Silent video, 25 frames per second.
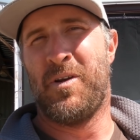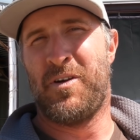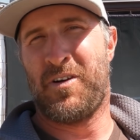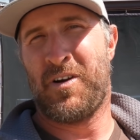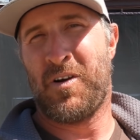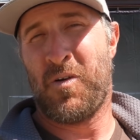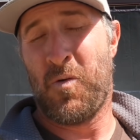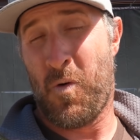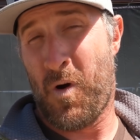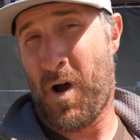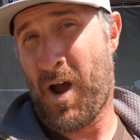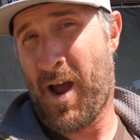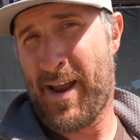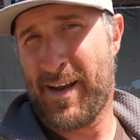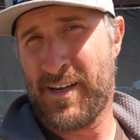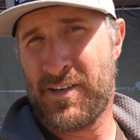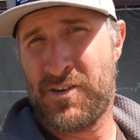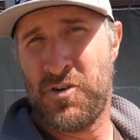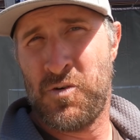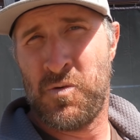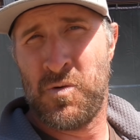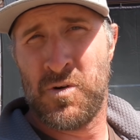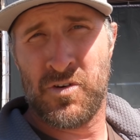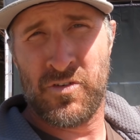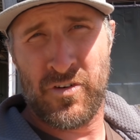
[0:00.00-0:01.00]
wondering why
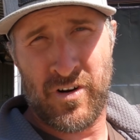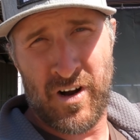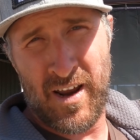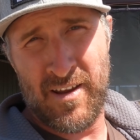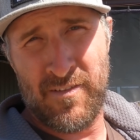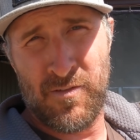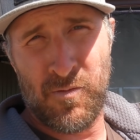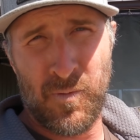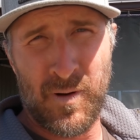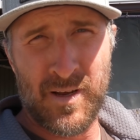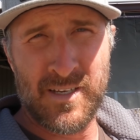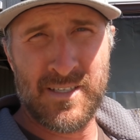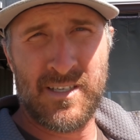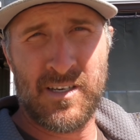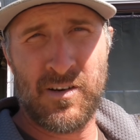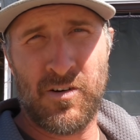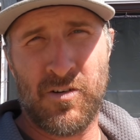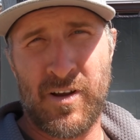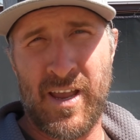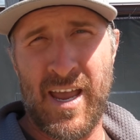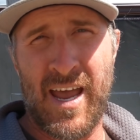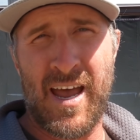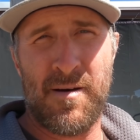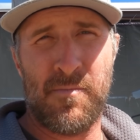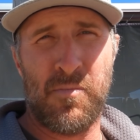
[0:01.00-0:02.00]
2-wheel drive and why
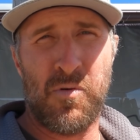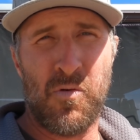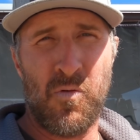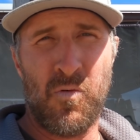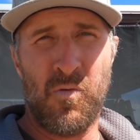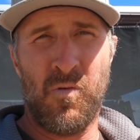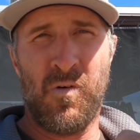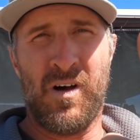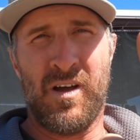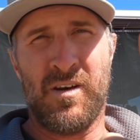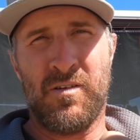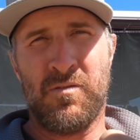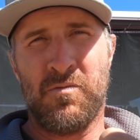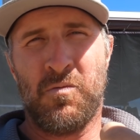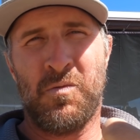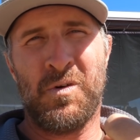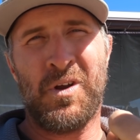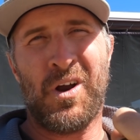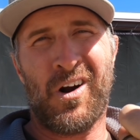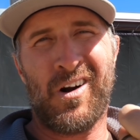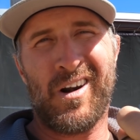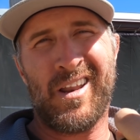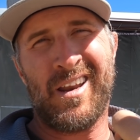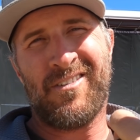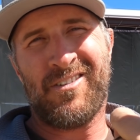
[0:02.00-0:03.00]
single cab. 1,
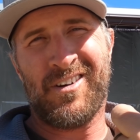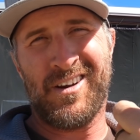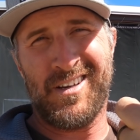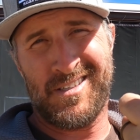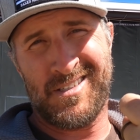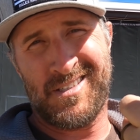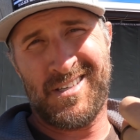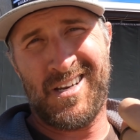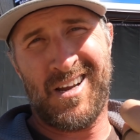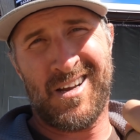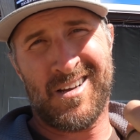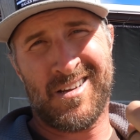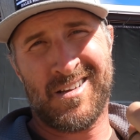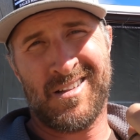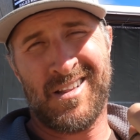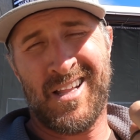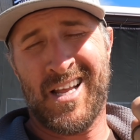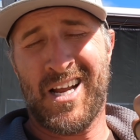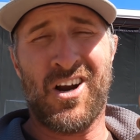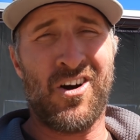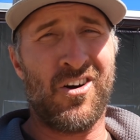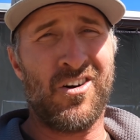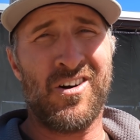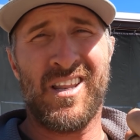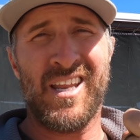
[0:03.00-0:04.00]
we hardly ever get stuck,
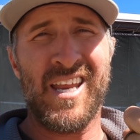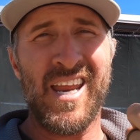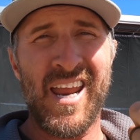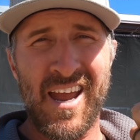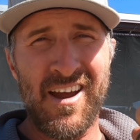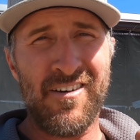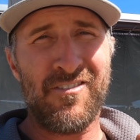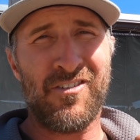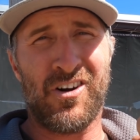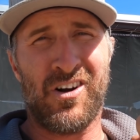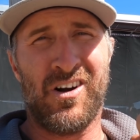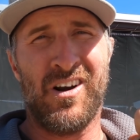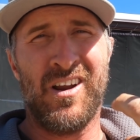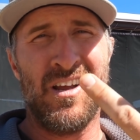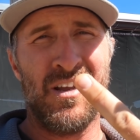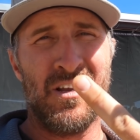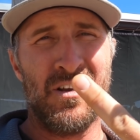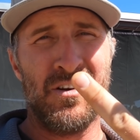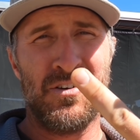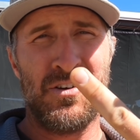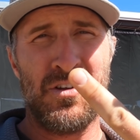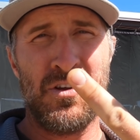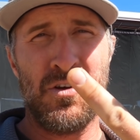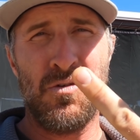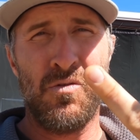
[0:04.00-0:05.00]
like hardly ever.
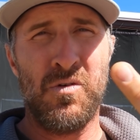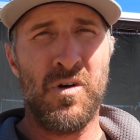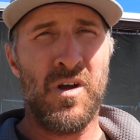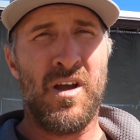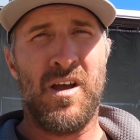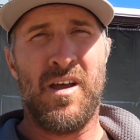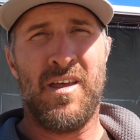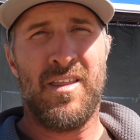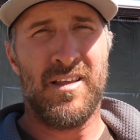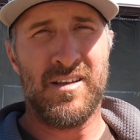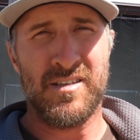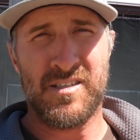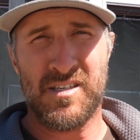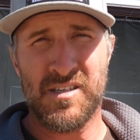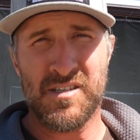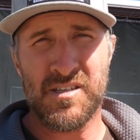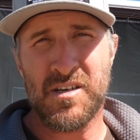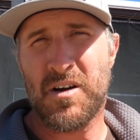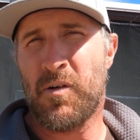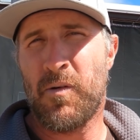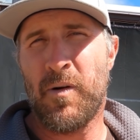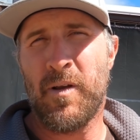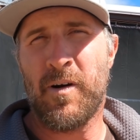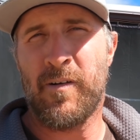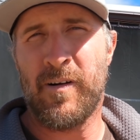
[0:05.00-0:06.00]
2, this
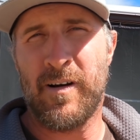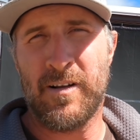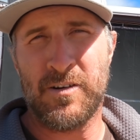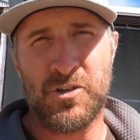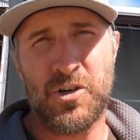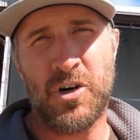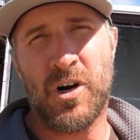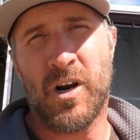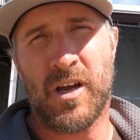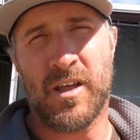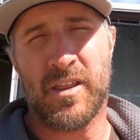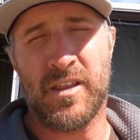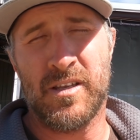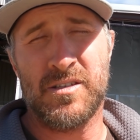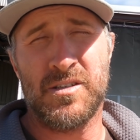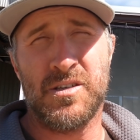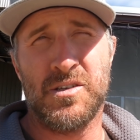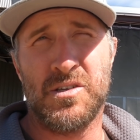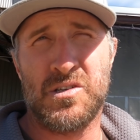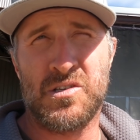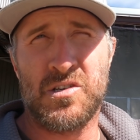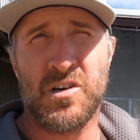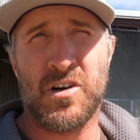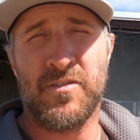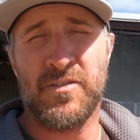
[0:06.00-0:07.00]
isn't a runaround truck. This
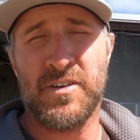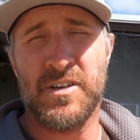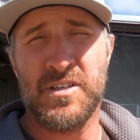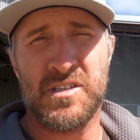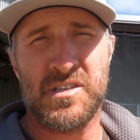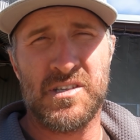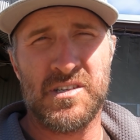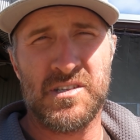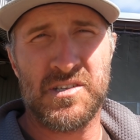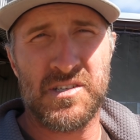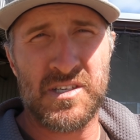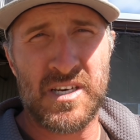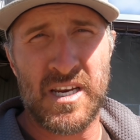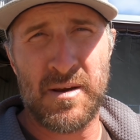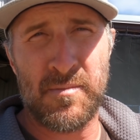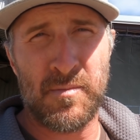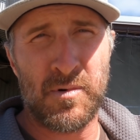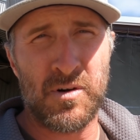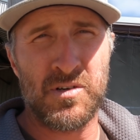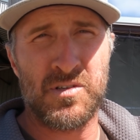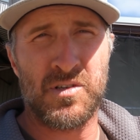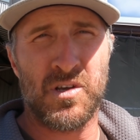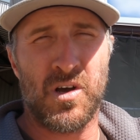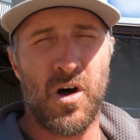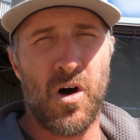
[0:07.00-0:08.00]
is service
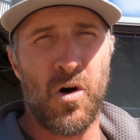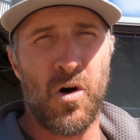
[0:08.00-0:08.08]
steamers